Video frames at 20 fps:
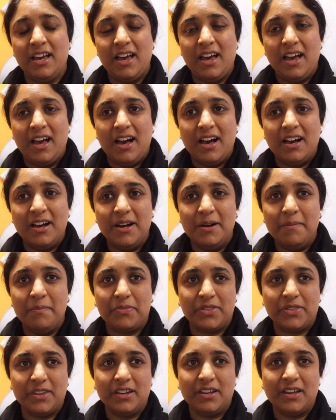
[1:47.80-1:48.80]

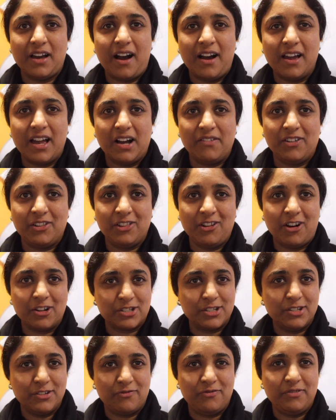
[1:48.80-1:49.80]
that I have a
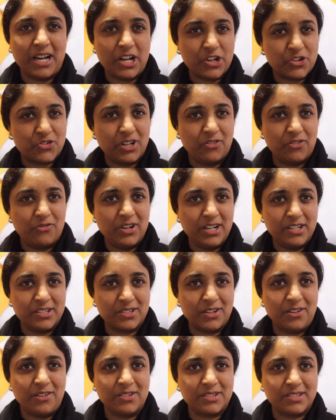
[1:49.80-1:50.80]
lot of natural
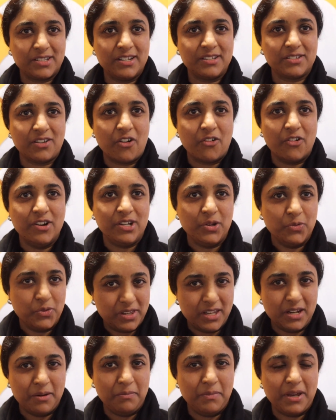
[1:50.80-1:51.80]
resources already
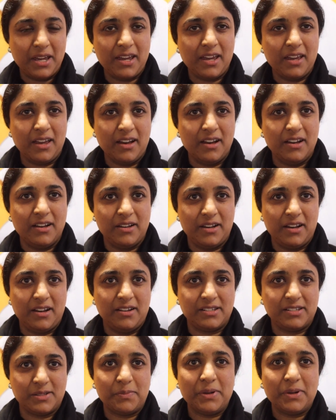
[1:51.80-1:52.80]
within me
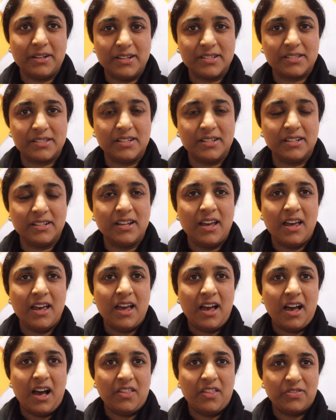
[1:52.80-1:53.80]
as a person,
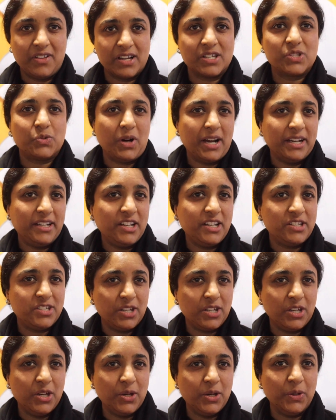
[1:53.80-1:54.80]
and that's what I need
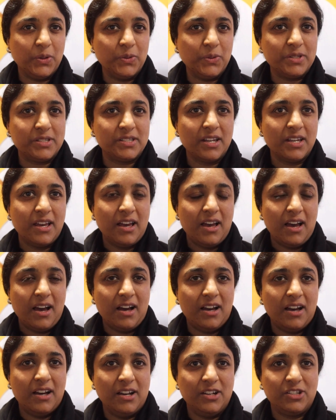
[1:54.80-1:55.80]
to use
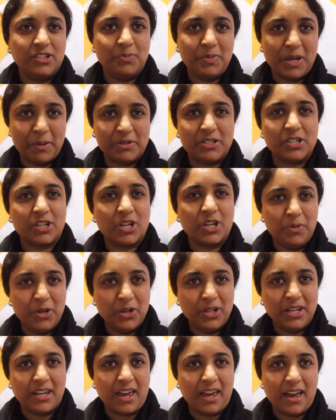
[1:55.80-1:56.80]
to be able to
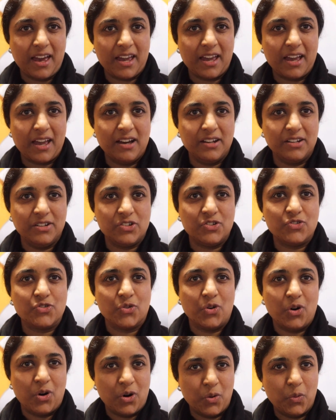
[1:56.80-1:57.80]
communicate and
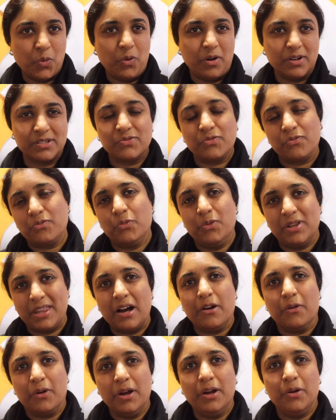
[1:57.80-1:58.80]
draw what's
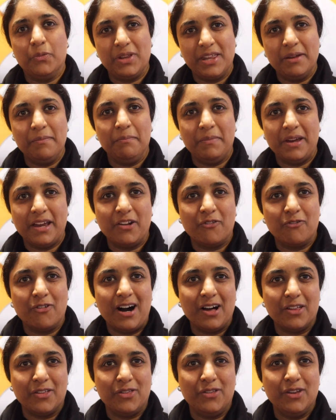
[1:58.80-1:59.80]
within me
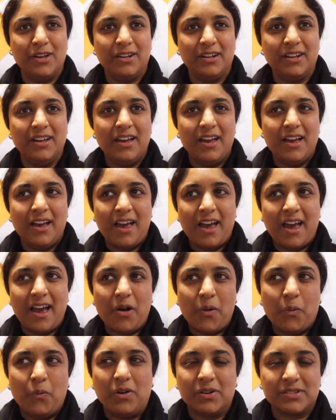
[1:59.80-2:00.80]
rather than
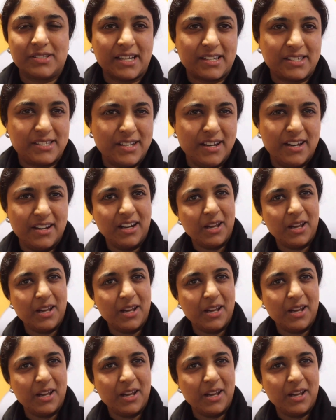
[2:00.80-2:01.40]
what's externally